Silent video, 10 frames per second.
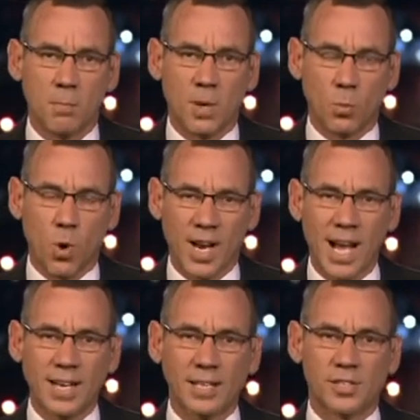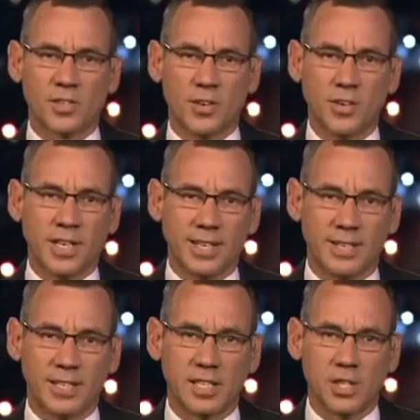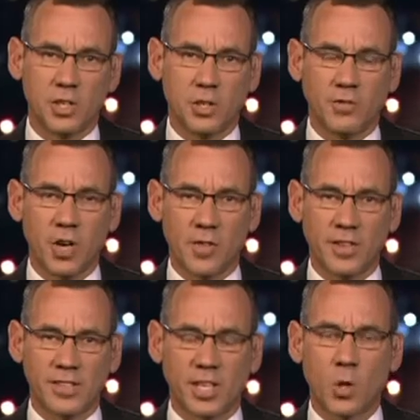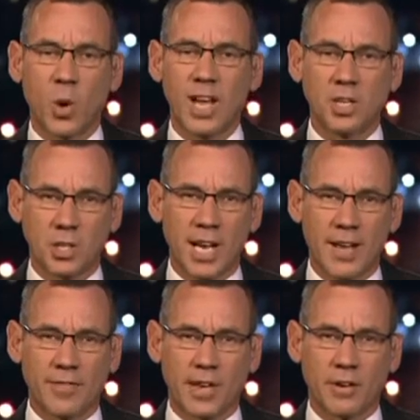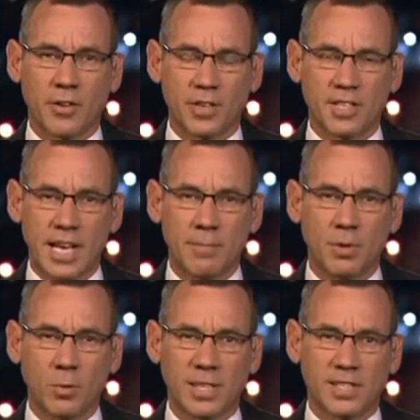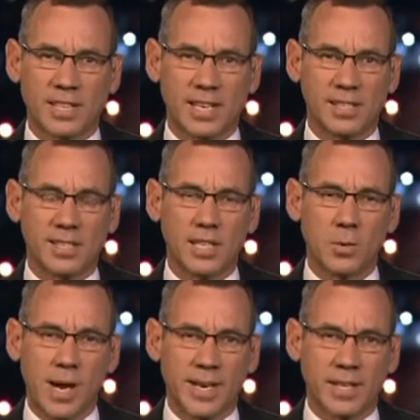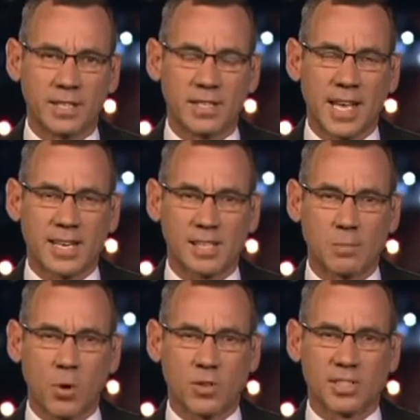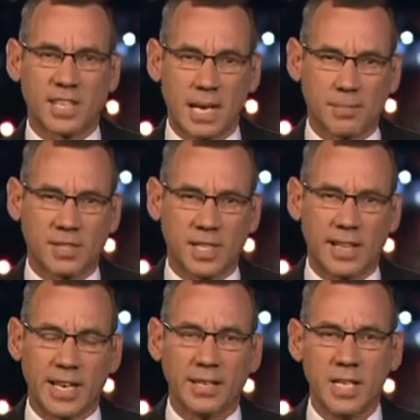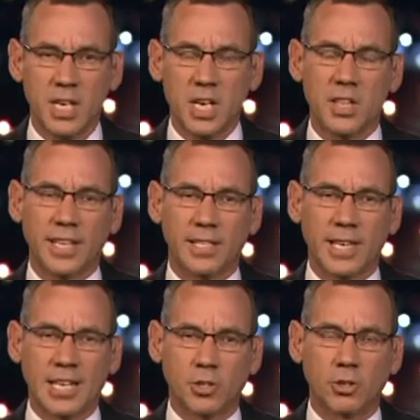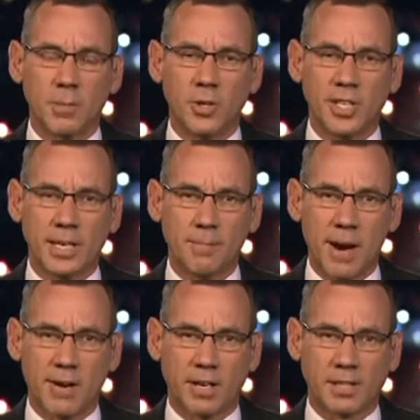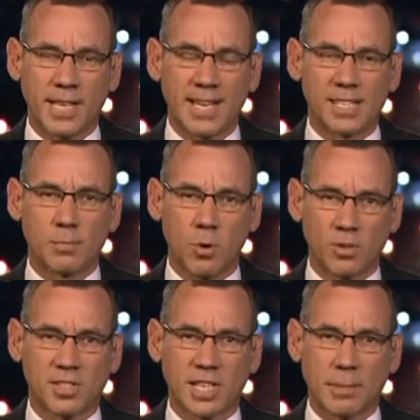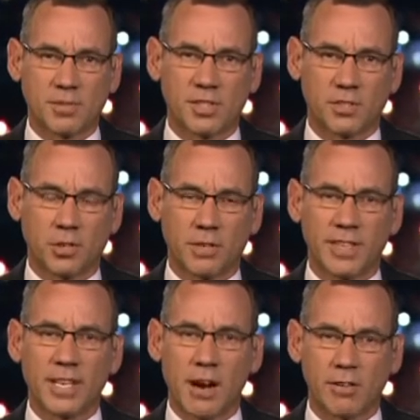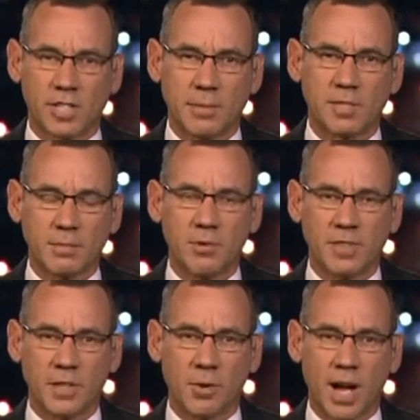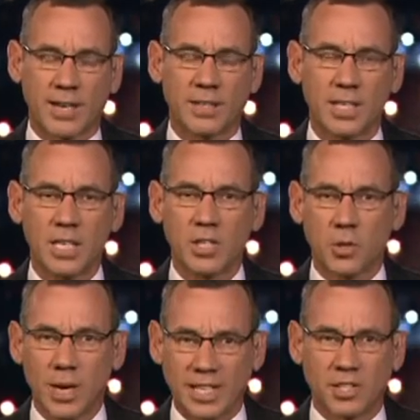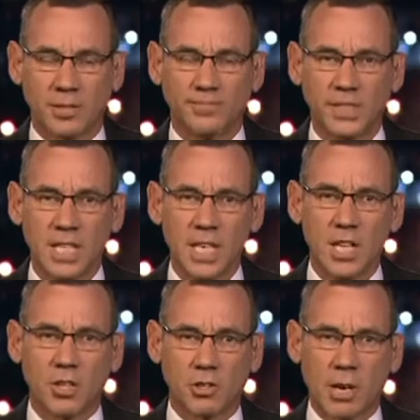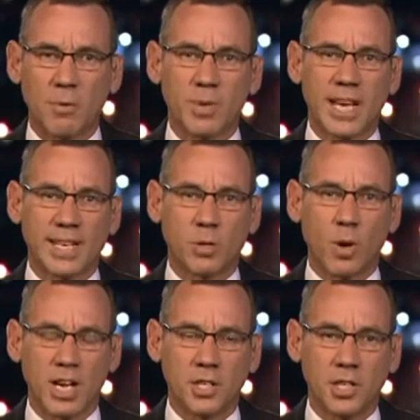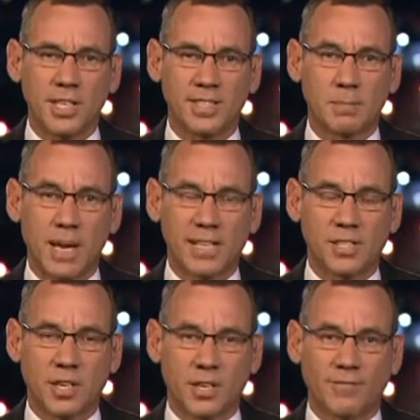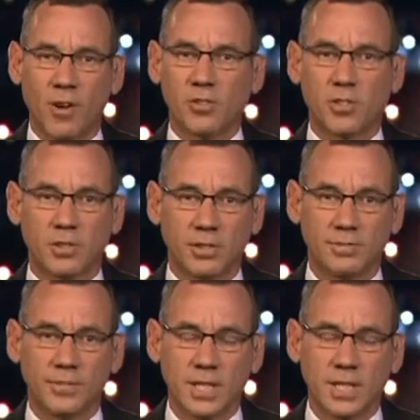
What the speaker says: But what our concern is that you've got this equation out there on the table which says the Iranians take small steps and then the international community in parallel takes small steps to sort of encourage them to move in the right direction. The trouble with that equation, it's based on a falsehood.